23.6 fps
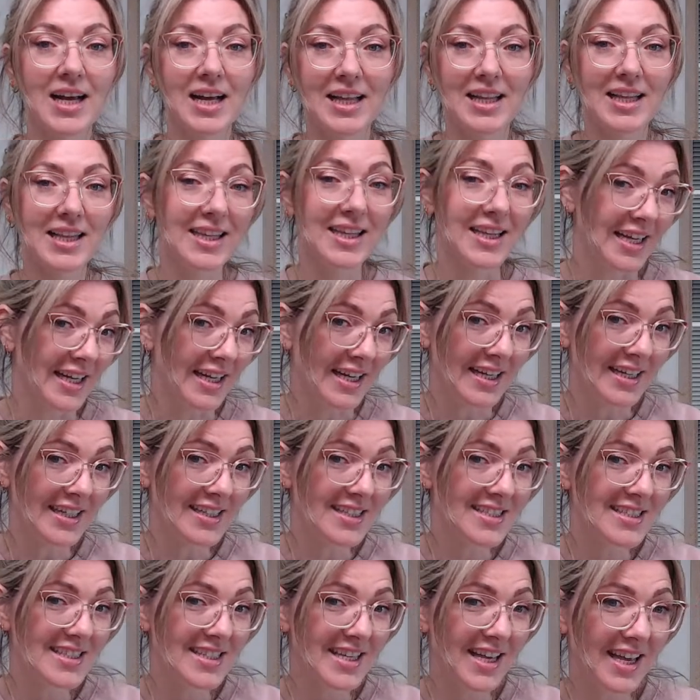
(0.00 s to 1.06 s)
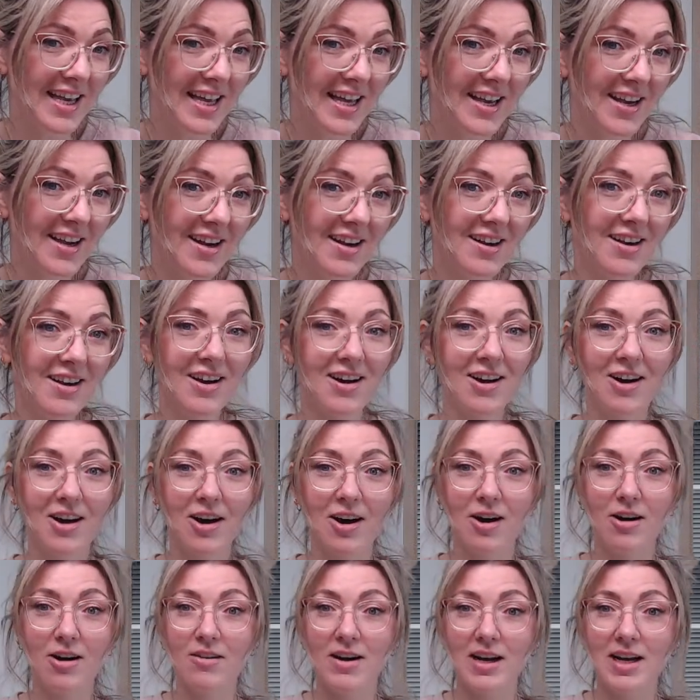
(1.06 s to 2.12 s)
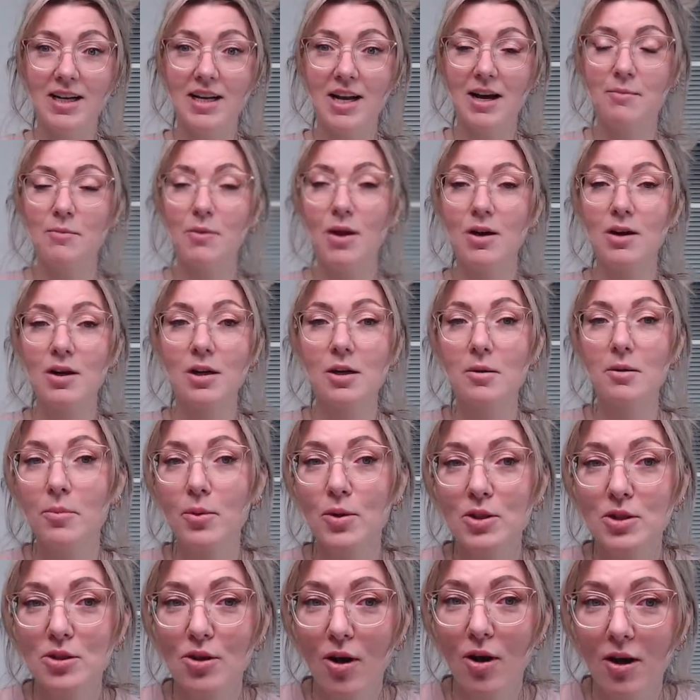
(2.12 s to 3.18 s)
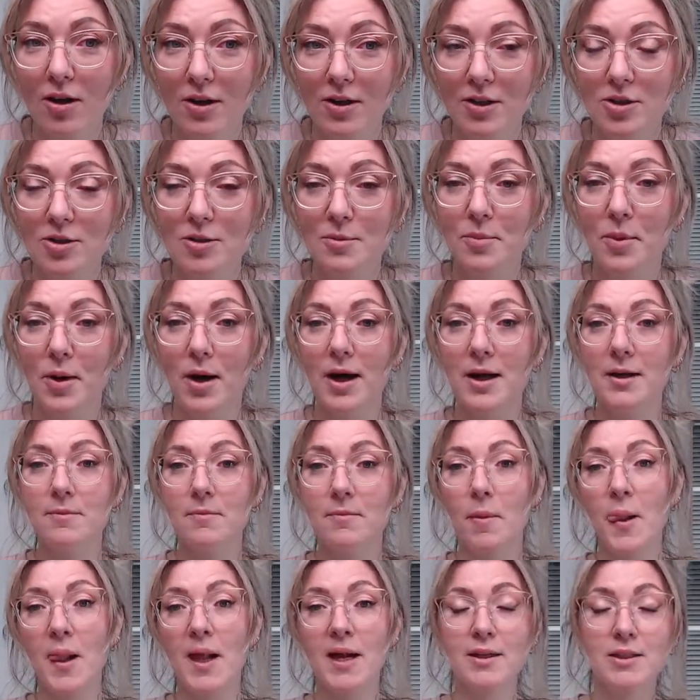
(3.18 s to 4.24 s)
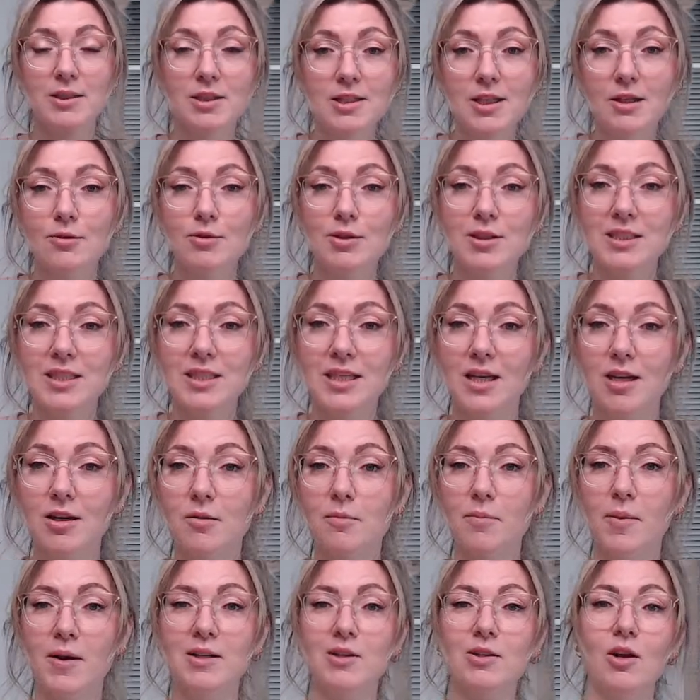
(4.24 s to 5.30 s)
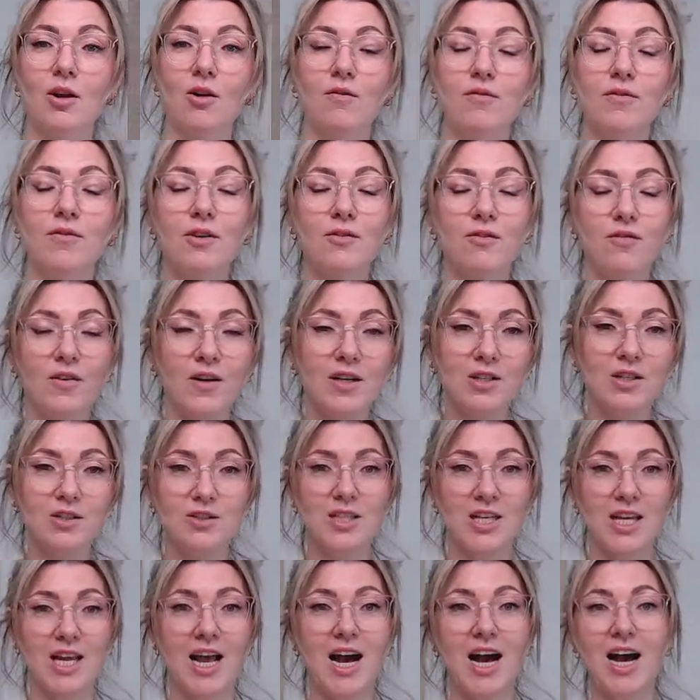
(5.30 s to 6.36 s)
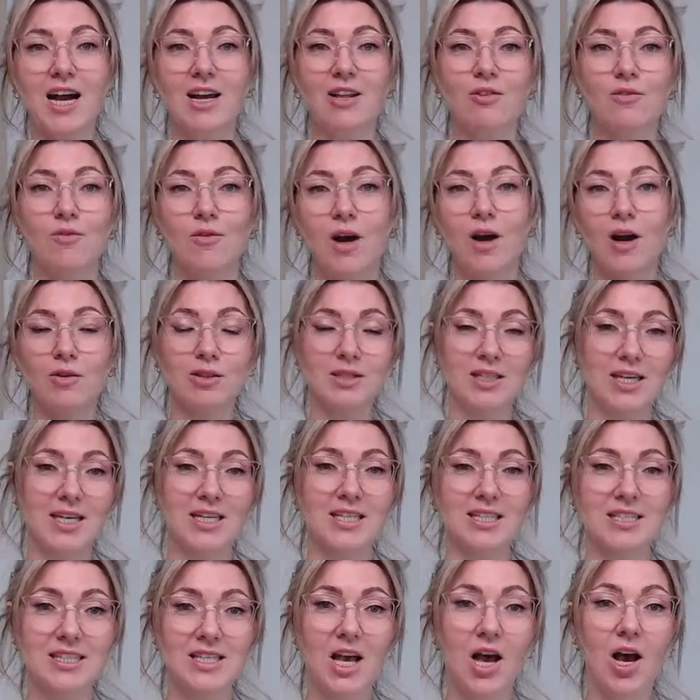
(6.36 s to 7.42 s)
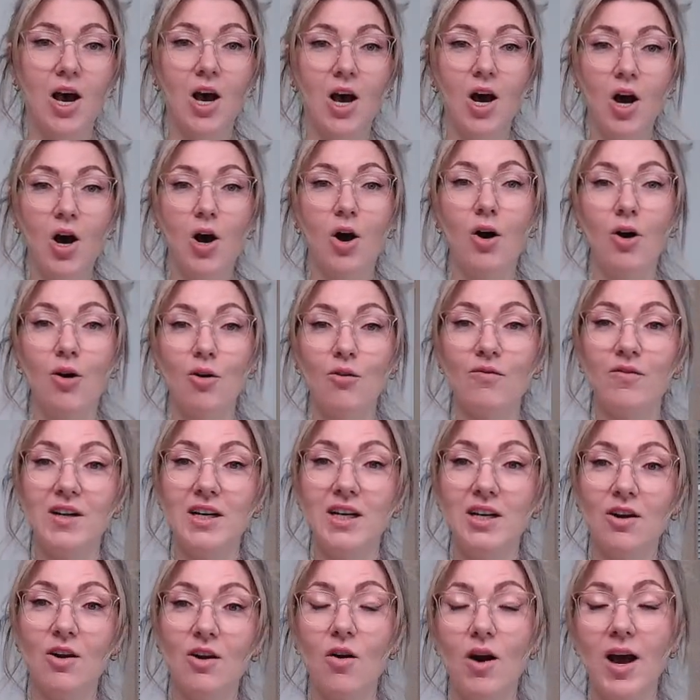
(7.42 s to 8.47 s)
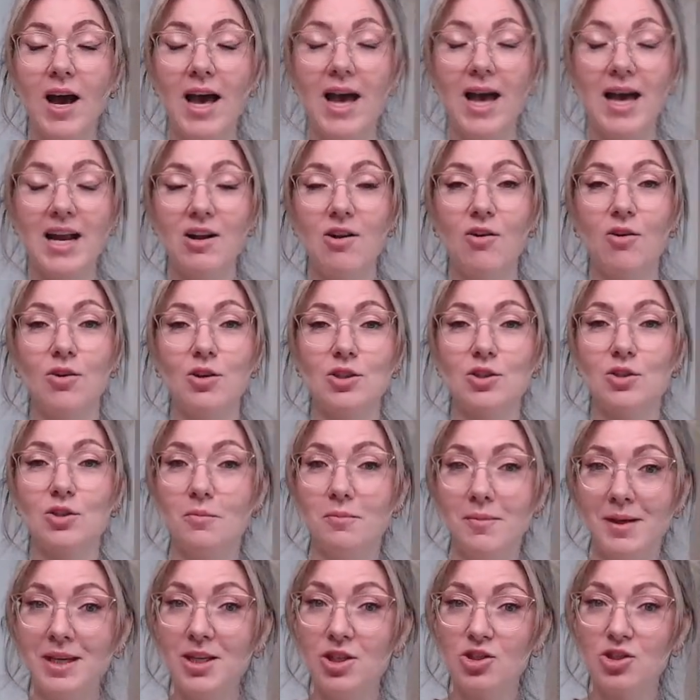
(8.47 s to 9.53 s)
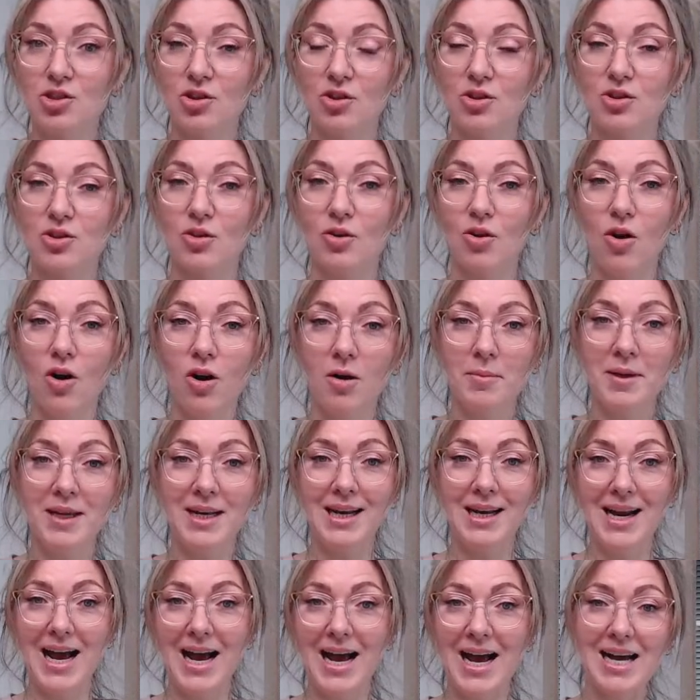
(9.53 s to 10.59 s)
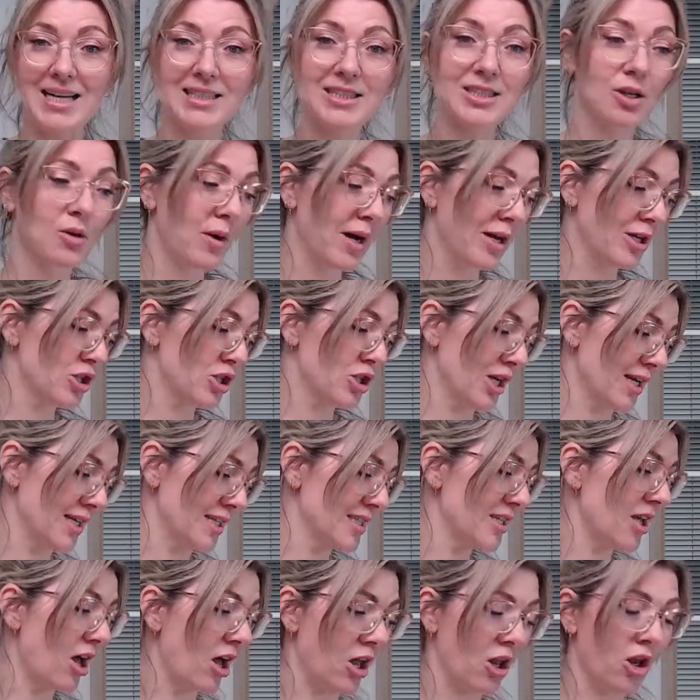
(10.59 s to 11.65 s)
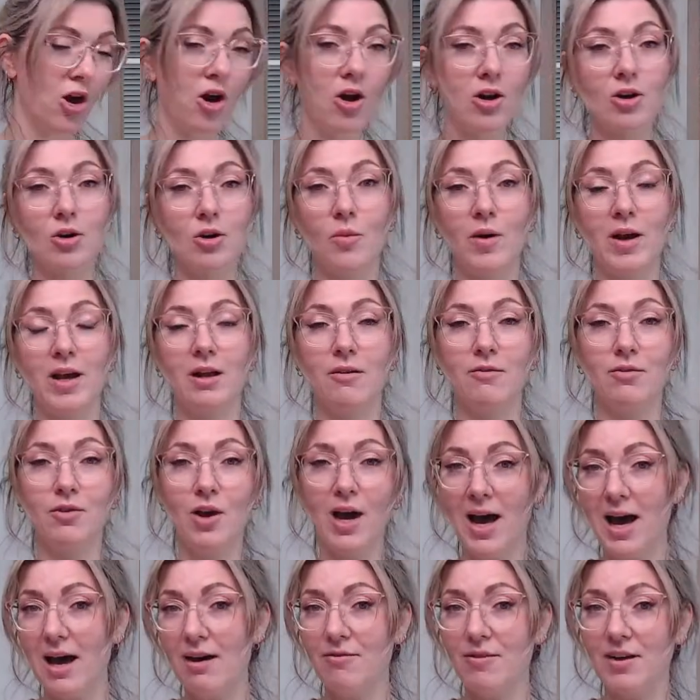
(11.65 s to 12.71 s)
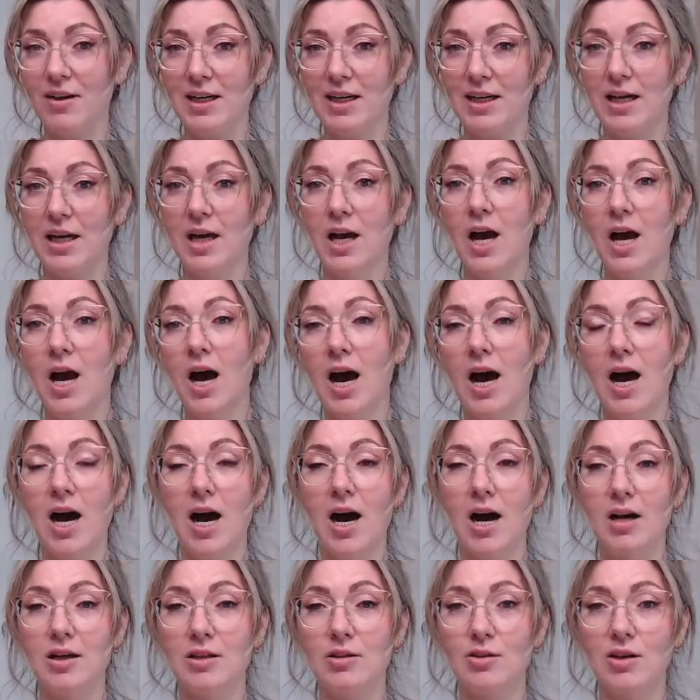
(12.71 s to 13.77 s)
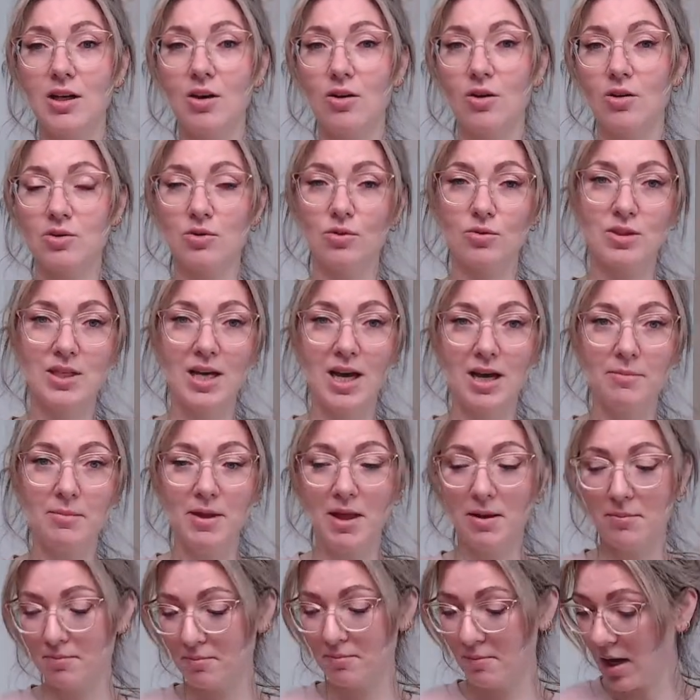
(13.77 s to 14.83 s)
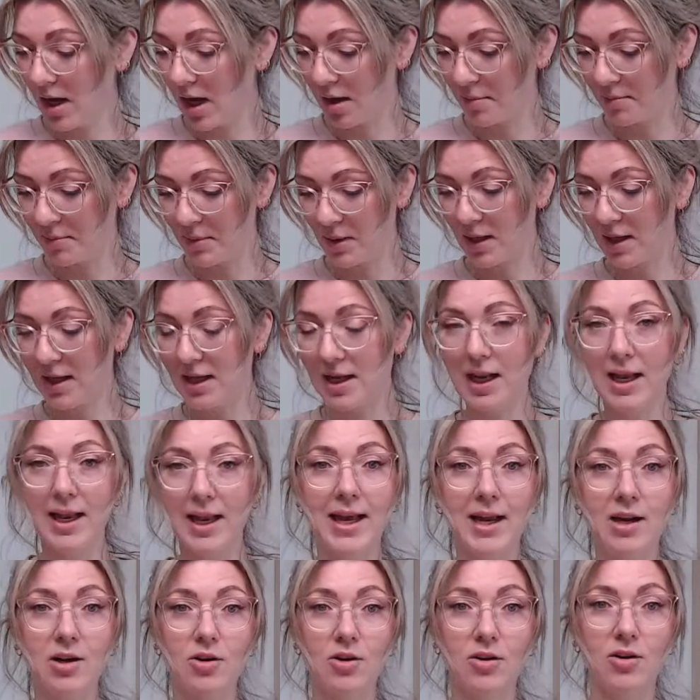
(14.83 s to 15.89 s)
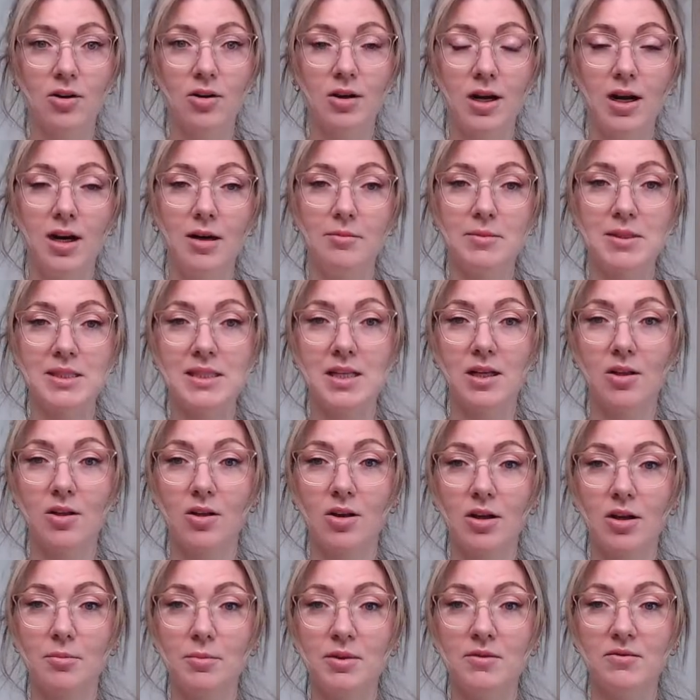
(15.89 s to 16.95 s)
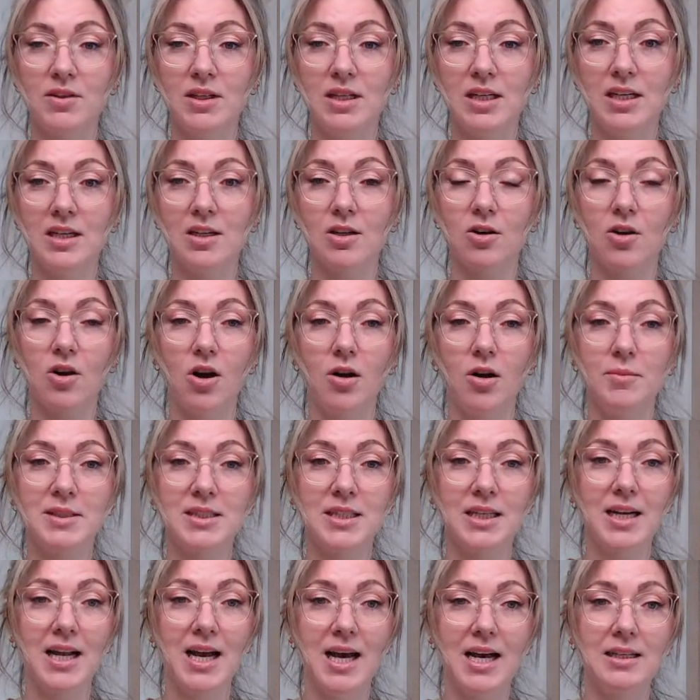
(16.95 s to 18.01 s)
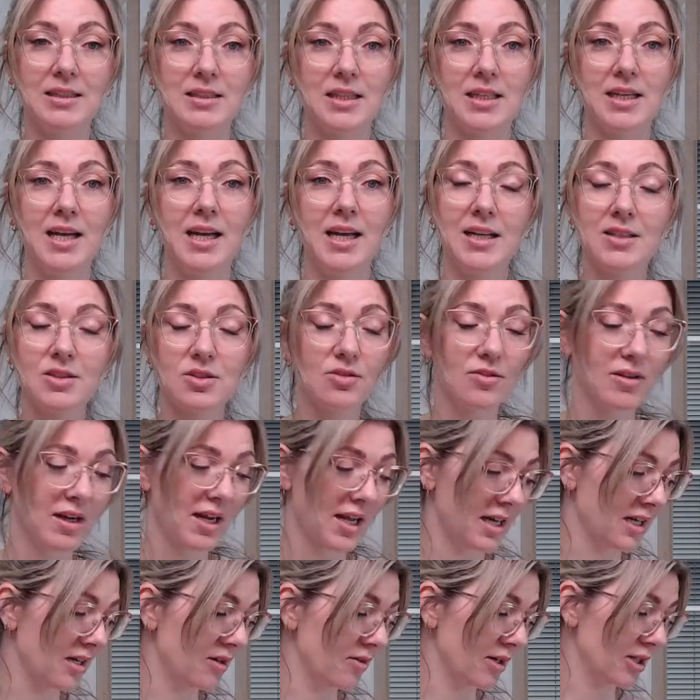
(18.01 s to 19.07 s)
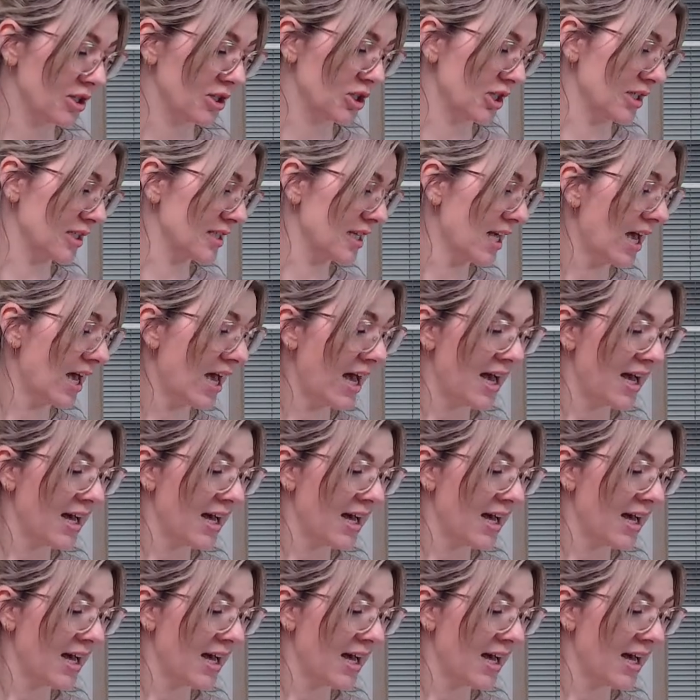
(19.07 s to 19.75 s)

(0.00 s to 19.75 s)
Aline is here. All right, I'm not going to put you all on the spot. Sue is here, but you know, feel free to say hi throughout this whole video and also make sure to comment and ask questions along the way if you have any. Uh, you can also type them up later. I'm still going to be reading the comments and answering any questions.